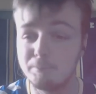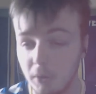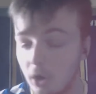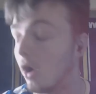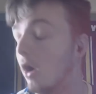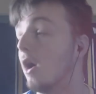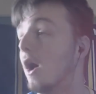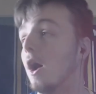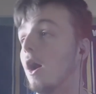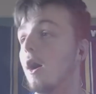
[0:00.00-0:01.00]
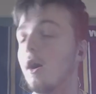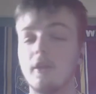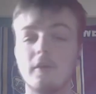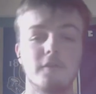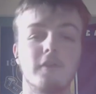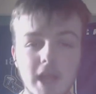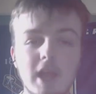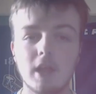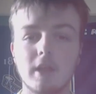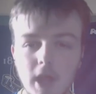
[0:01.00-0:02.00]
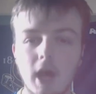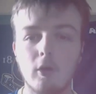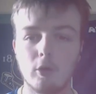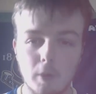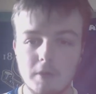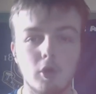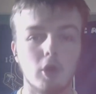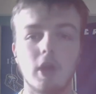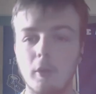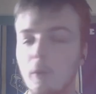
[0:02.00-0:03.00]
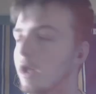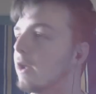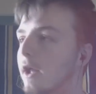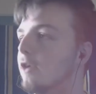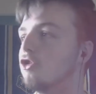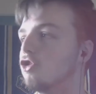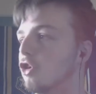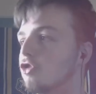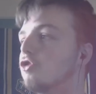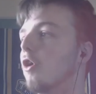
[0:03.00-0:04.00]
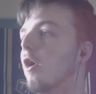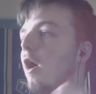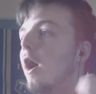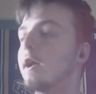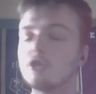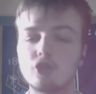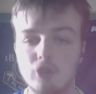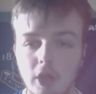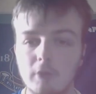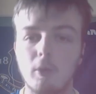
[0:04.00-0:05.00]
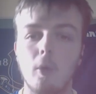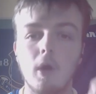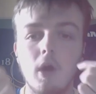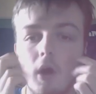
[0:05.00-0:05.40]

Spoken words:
But the feeling now that we've got that win is just incredible.